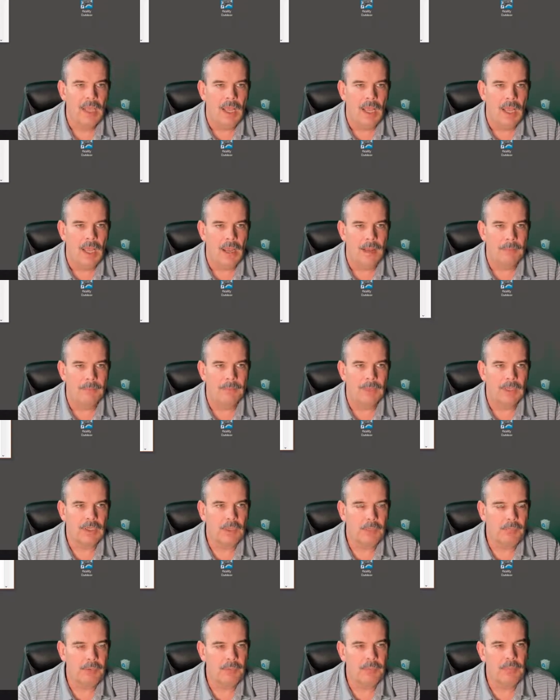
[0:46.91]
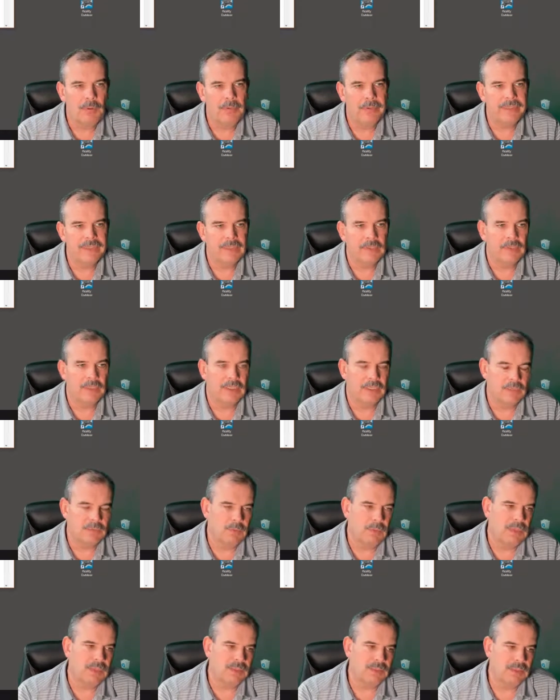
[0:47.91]
A couple of points on this
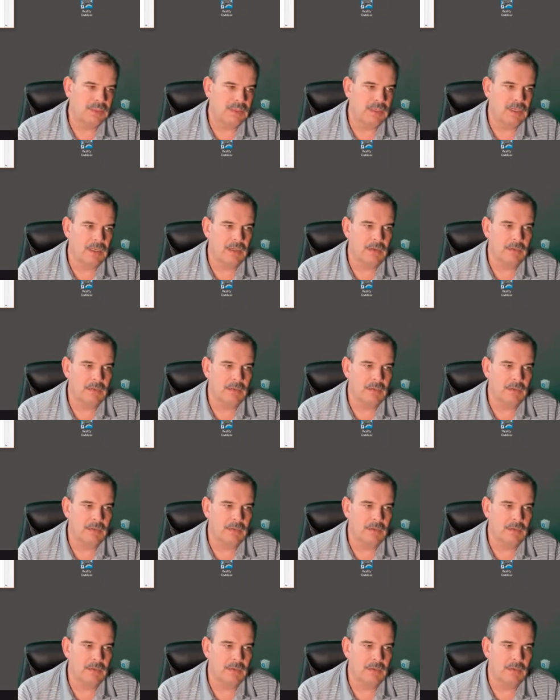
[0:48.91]
whilst